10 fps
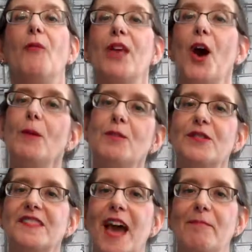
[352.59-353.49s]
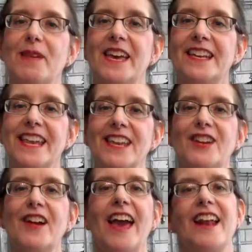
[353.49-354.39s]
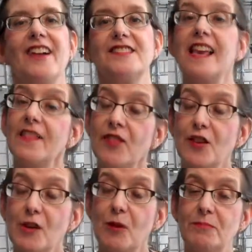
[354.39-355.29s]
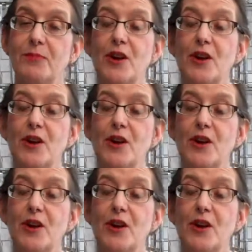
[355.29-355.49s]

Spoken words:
We hope you'll stop in here at our 1031